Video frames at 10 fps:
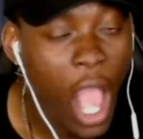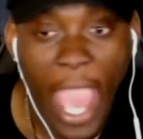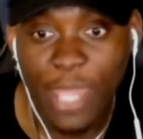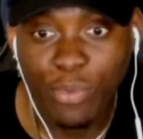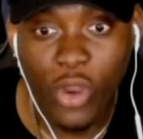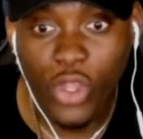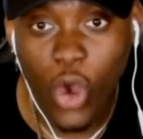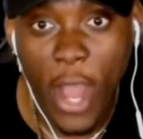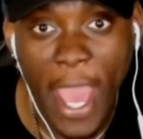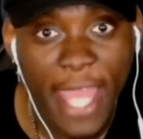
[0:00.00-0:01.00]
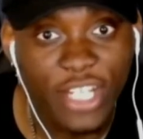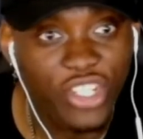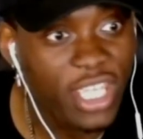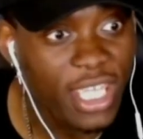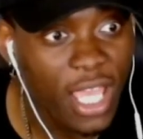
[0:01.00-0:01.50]
Hey, bro, you're hot,
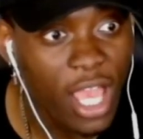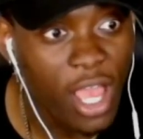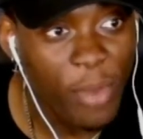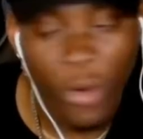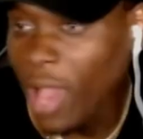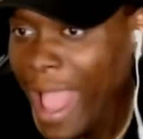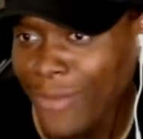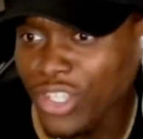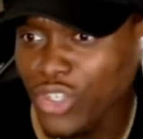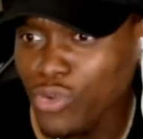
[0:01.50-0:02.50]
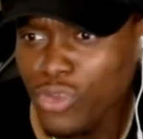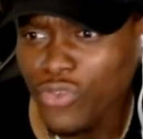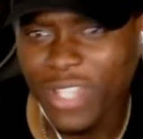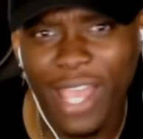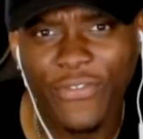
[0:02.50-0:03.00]
G. But how did you
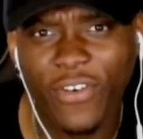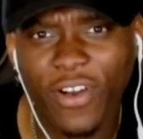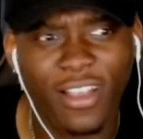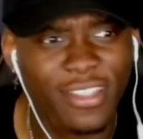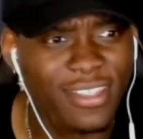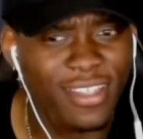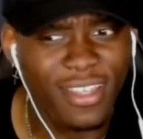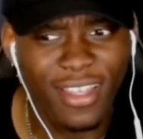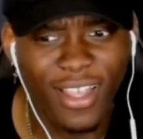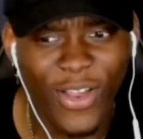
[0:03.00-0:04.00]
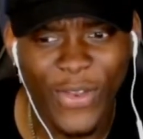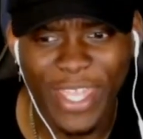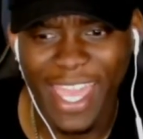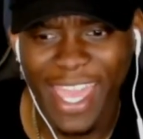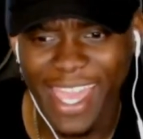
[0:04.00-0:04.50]
move that fast?
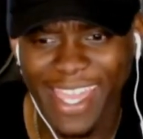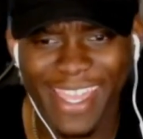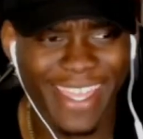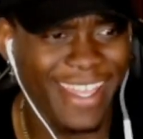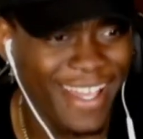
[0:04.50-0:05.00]
Okay.